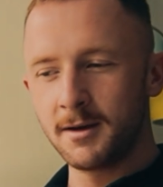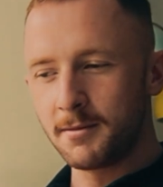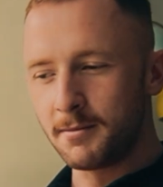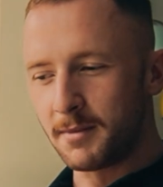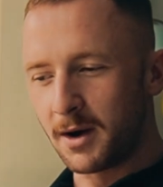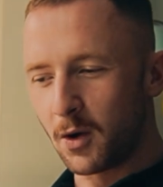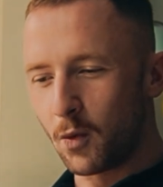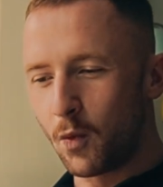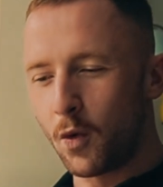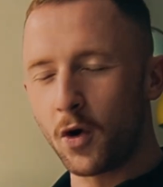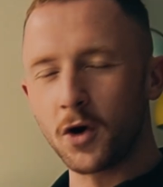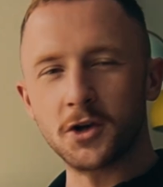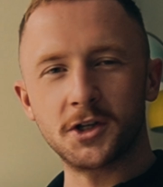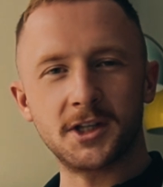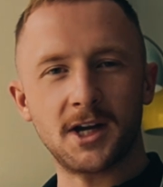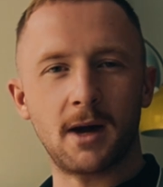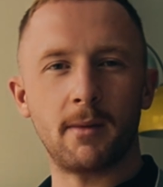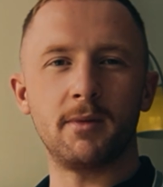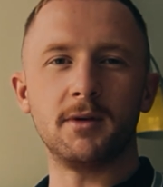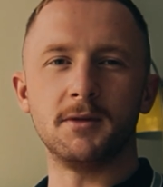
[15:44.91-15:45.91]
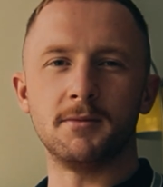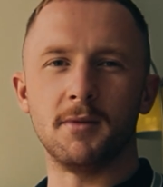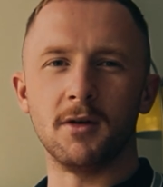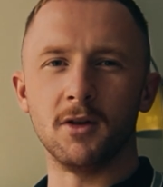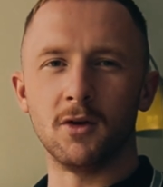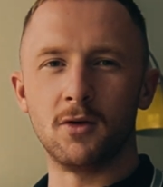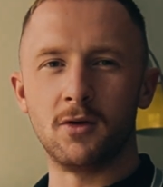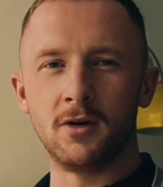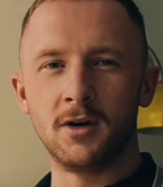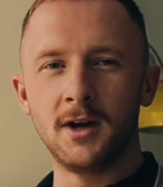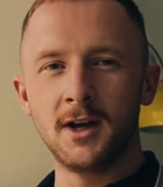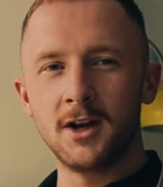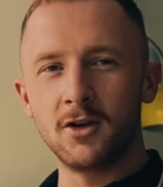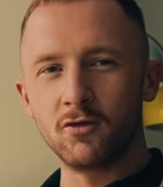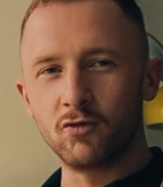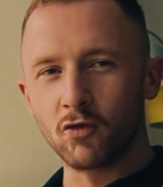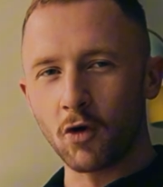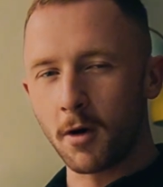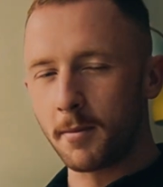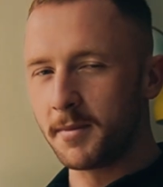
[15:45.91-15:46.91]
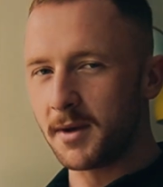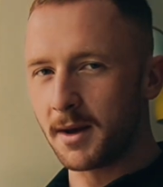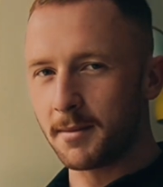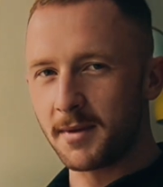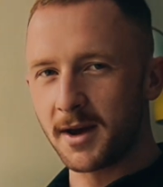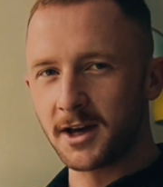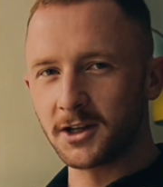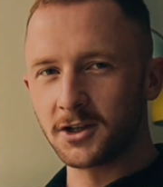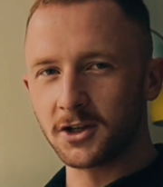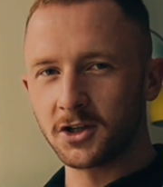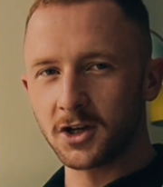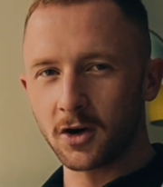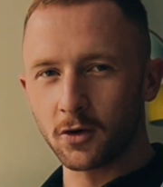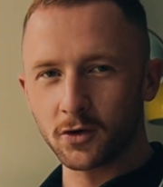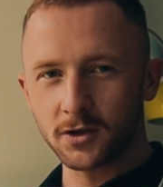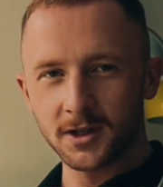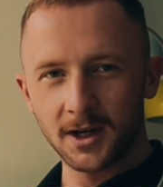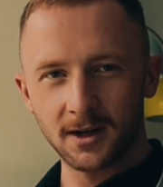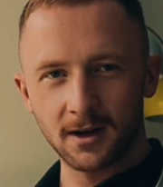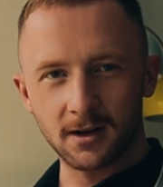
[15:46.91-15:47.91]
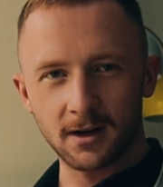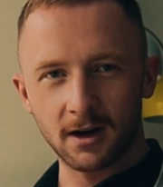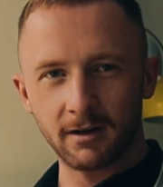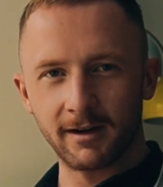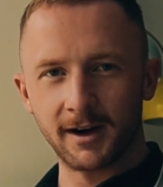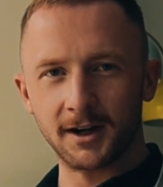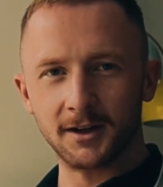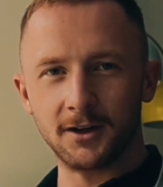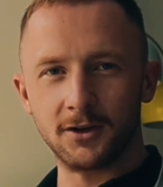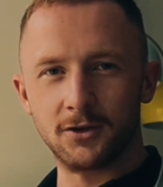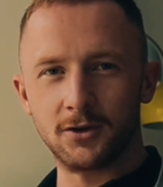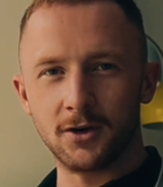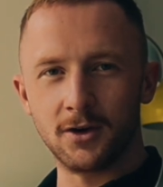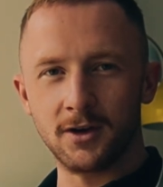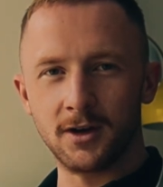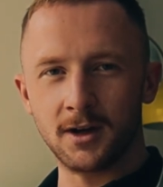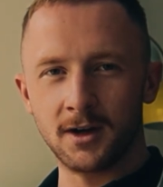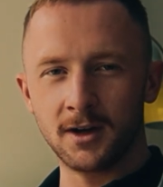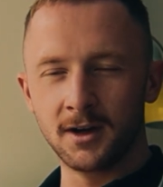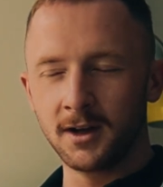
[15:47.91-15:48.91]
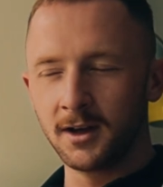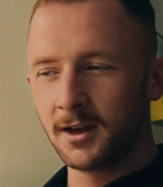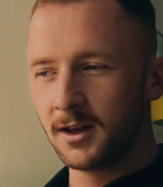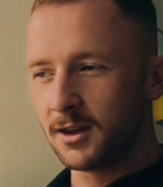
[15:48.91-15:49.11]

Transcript: My WhatsApp is below. Drop me a message, I'll send it directly to you.